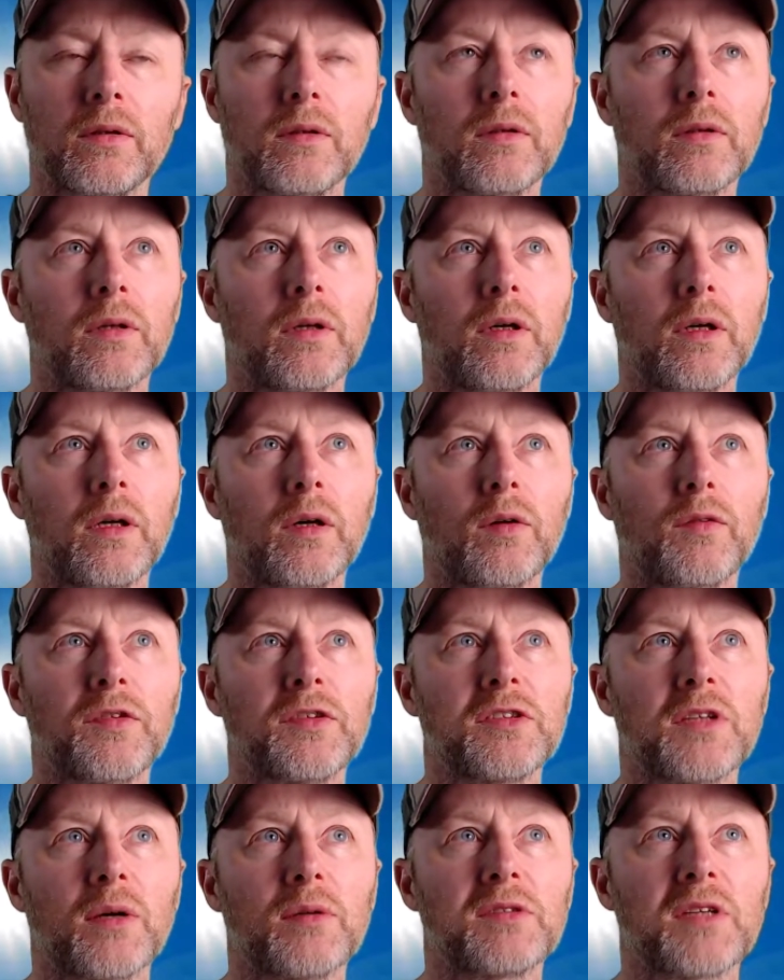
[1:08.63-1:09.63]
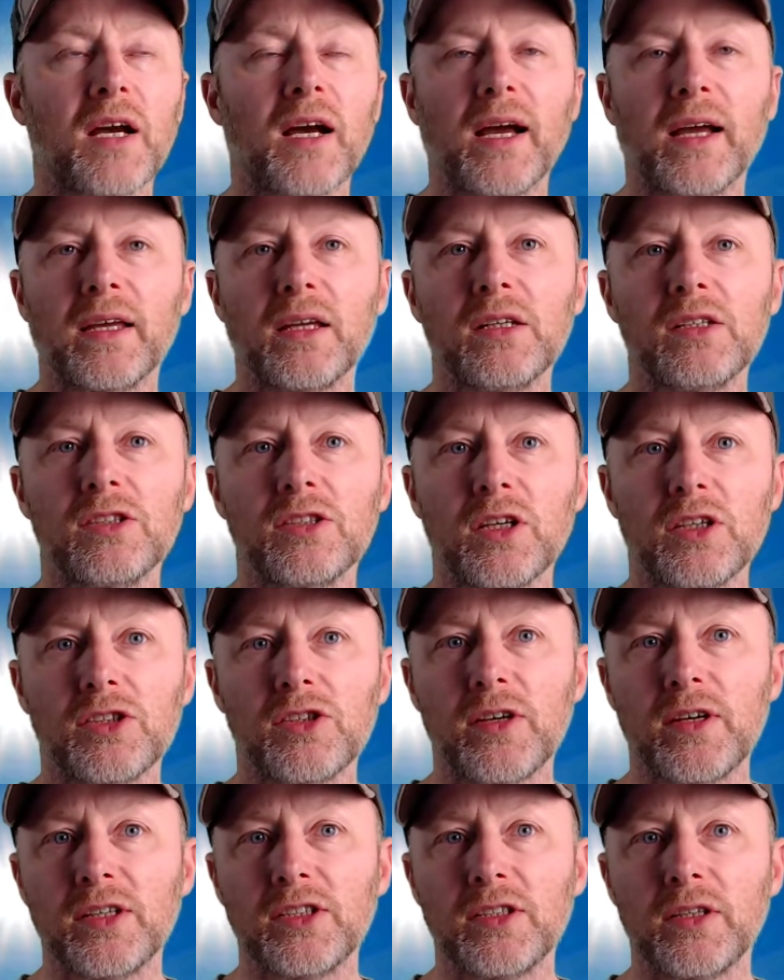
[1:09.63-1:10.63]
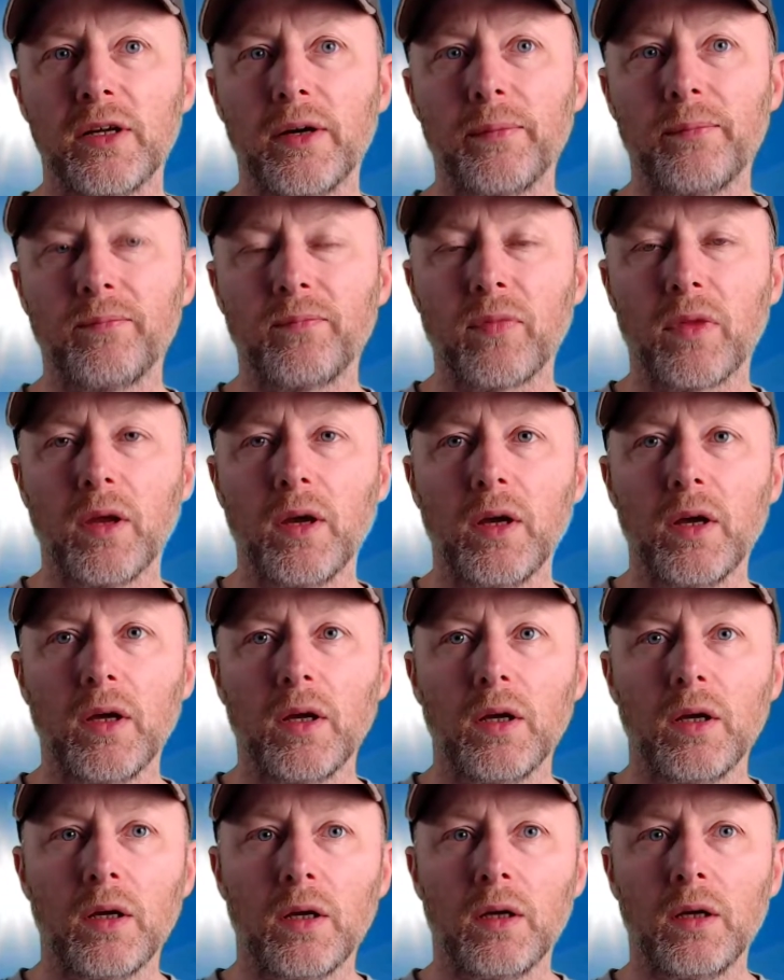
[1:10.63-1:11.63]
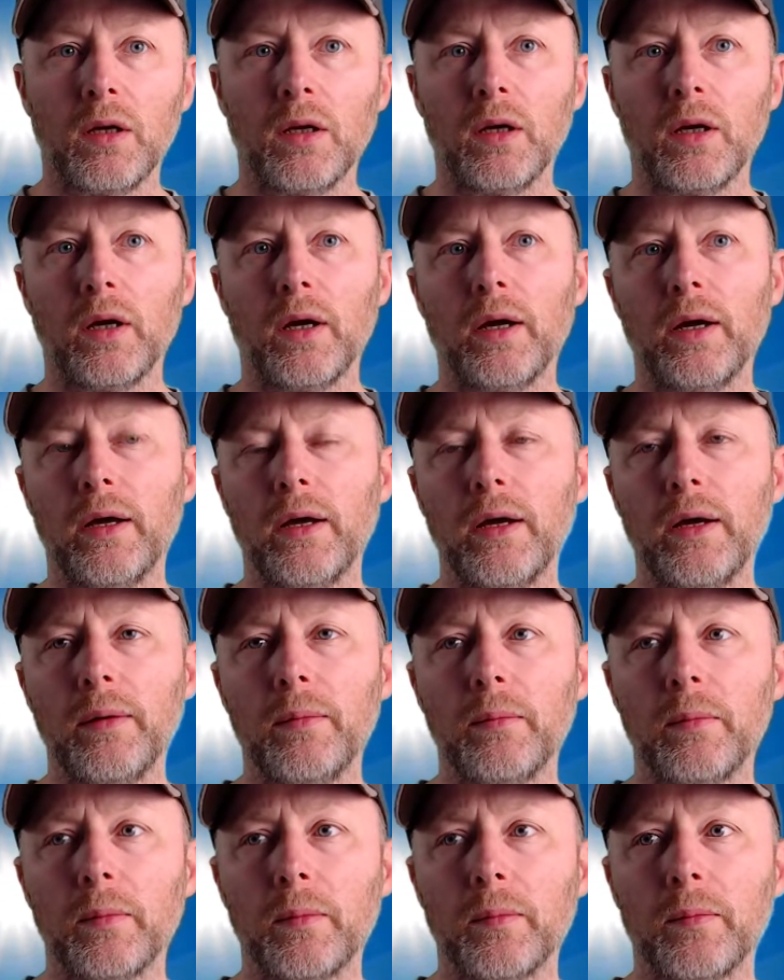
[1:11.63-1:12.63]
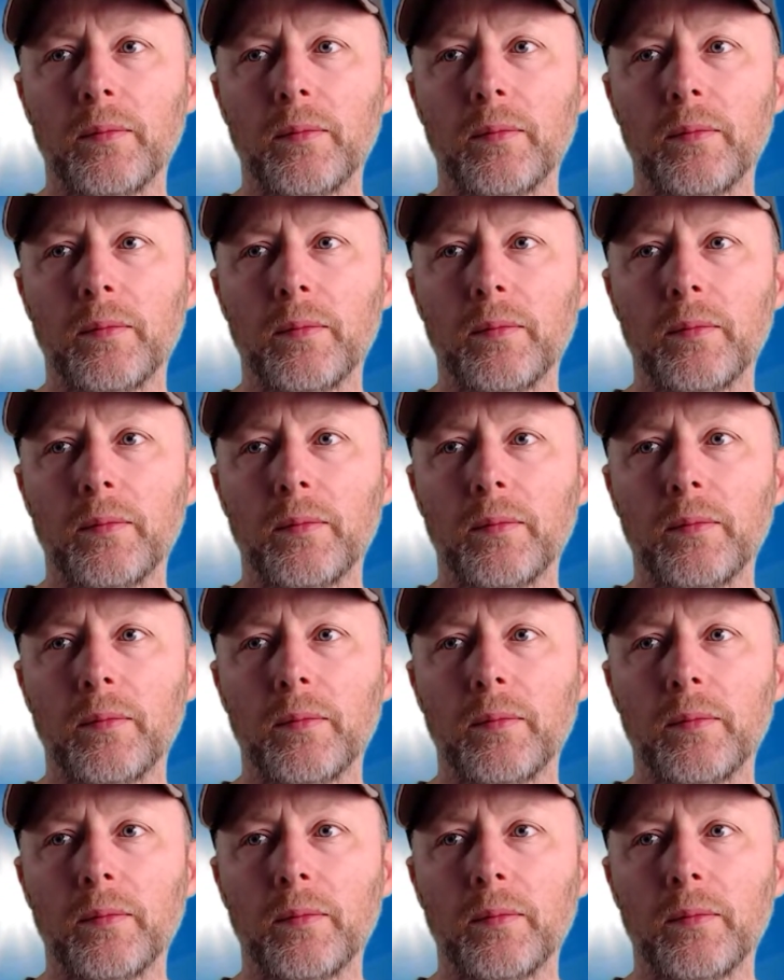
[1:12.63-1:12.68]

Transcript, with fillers: Uh, obviously that was a hacking situation there. Um,